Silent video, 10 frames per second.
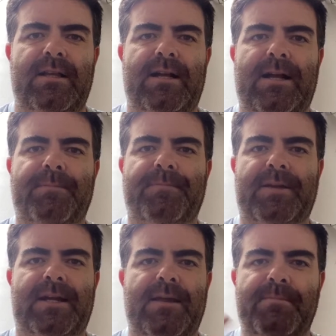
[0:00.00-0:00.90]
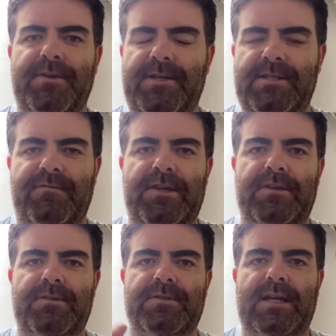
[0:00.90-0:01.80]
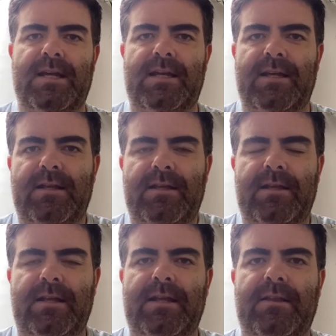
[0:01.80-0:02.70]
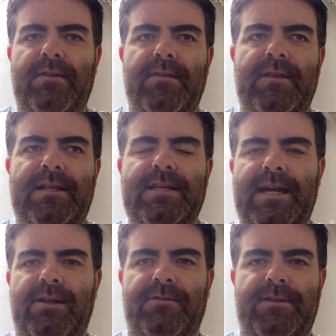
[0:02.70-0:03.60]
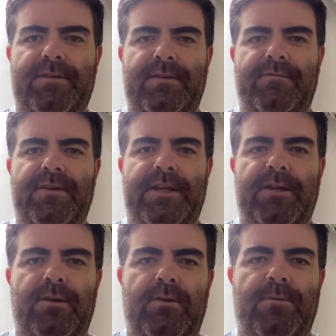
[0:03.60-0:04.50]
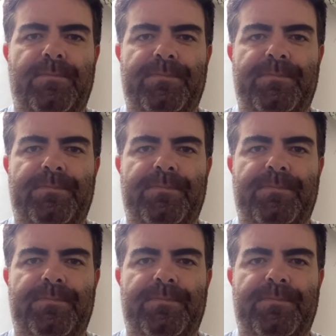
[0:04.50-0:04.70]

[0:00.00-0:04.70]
It got millions of views. They titled the video